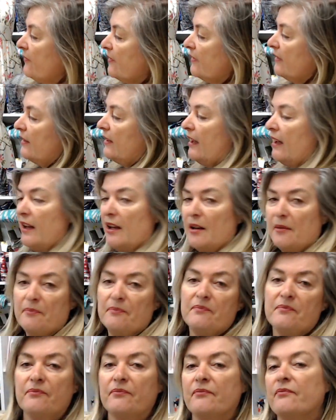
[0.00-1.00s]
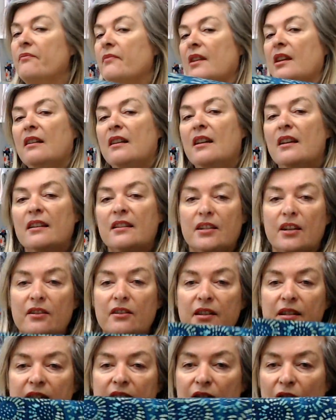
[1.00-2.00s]
So
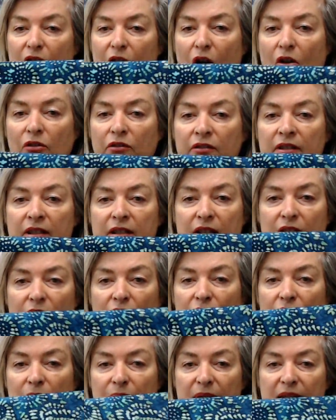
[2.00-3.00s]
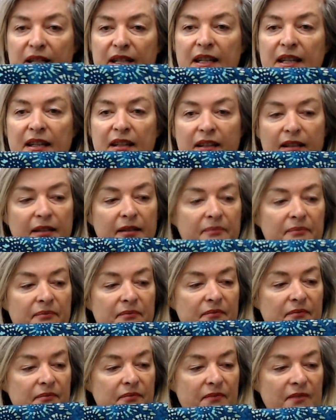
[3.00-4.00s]
this is a cotton. It's a cotton batik.
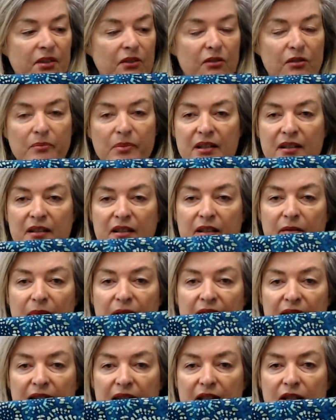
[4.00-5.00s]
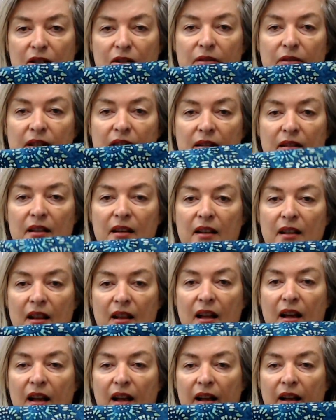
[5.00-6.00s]
It's got a bit of stability to it,
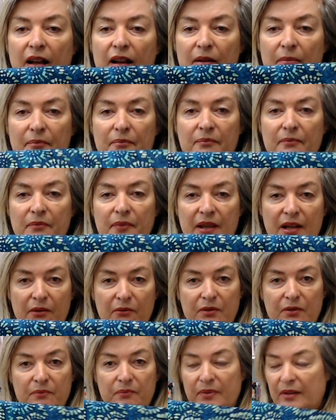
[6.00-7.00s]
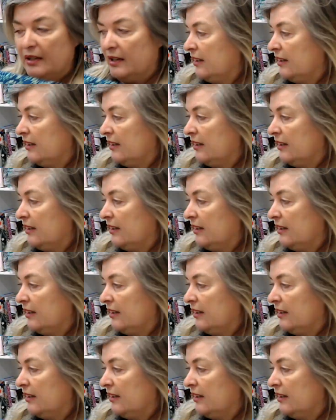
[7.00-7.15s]
but that would be